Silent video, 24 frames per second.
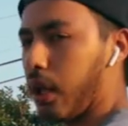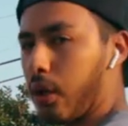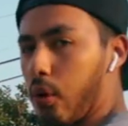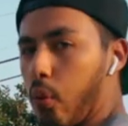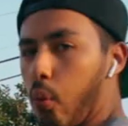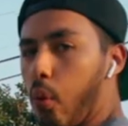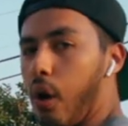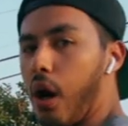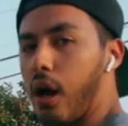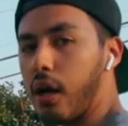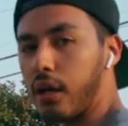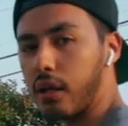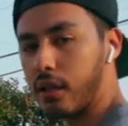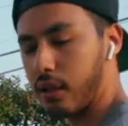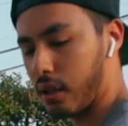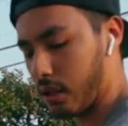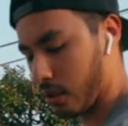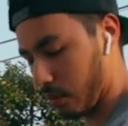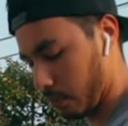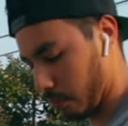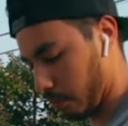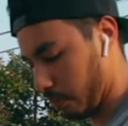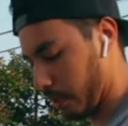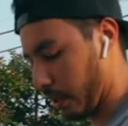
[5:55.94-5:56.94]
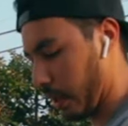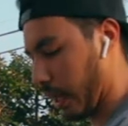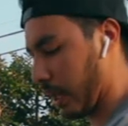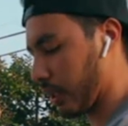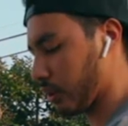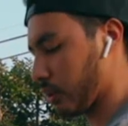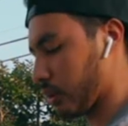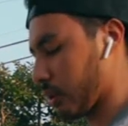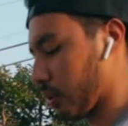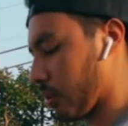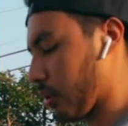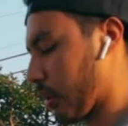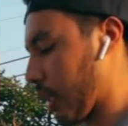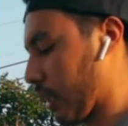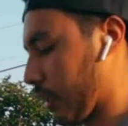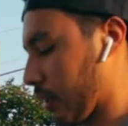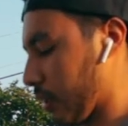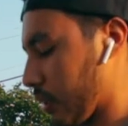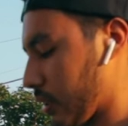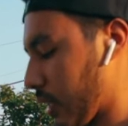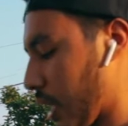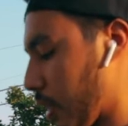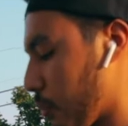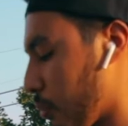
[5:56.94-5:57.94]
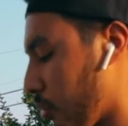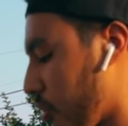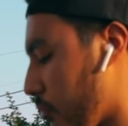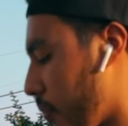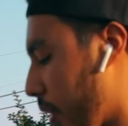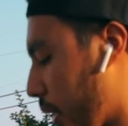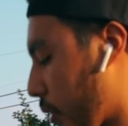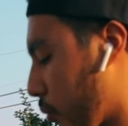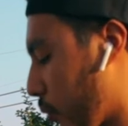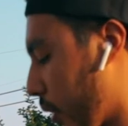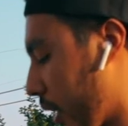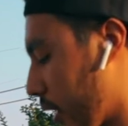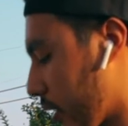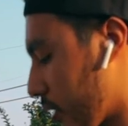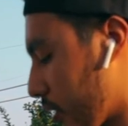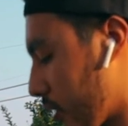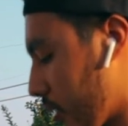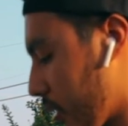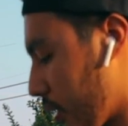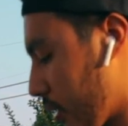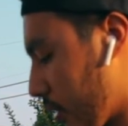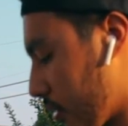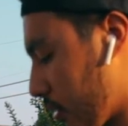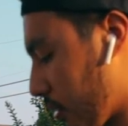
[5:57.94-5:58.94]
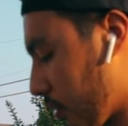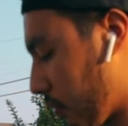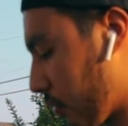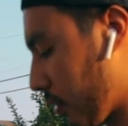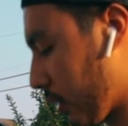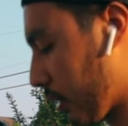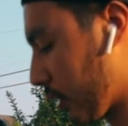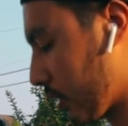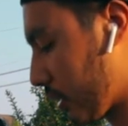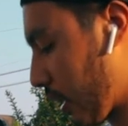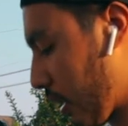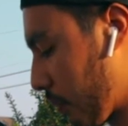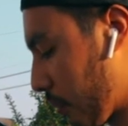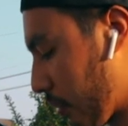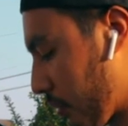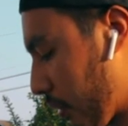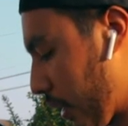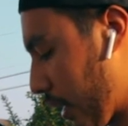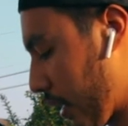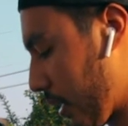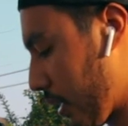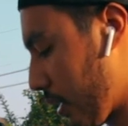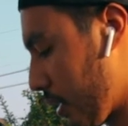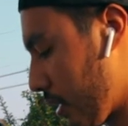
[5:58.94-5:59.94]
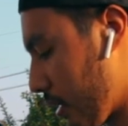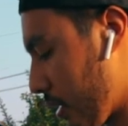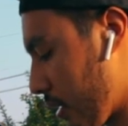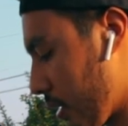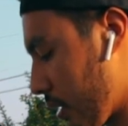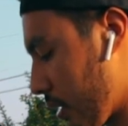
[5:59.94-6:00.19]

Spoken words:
like walk, but I just go like this. I move my waist. So for example, right here,